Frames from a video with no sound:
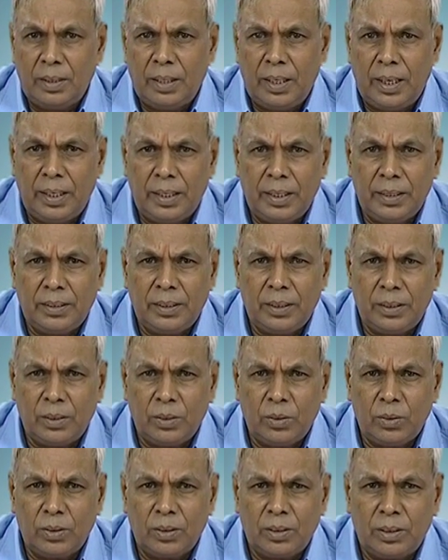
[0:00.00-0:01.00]
Another
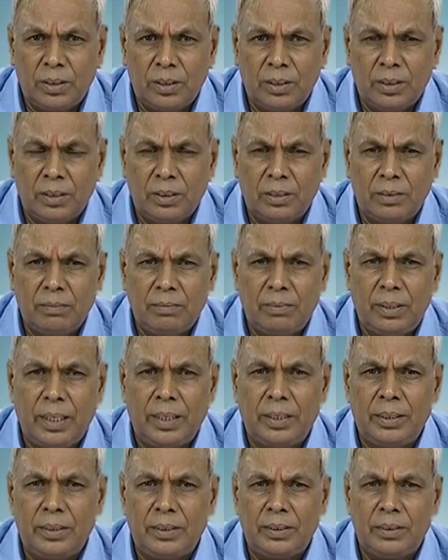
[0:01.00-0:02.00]
route uh,
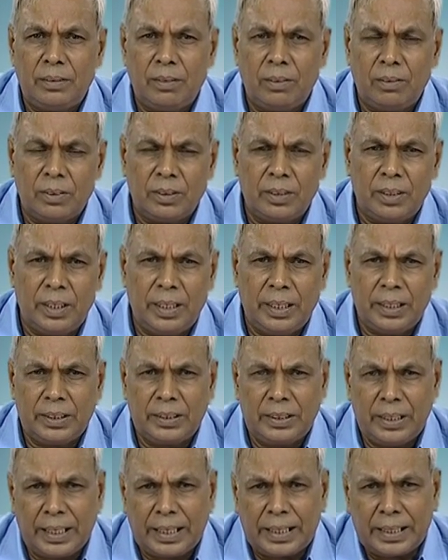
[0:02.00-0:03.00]
that is not the
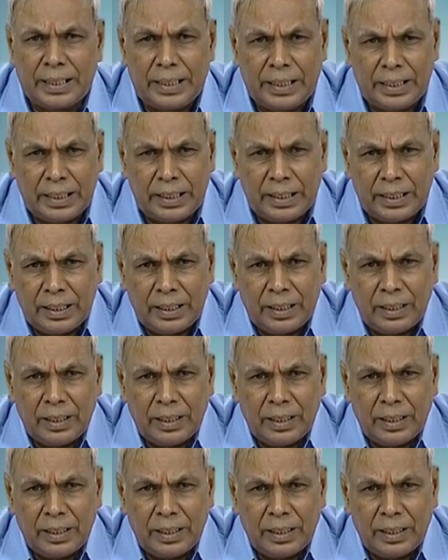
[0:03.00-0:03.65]
exactly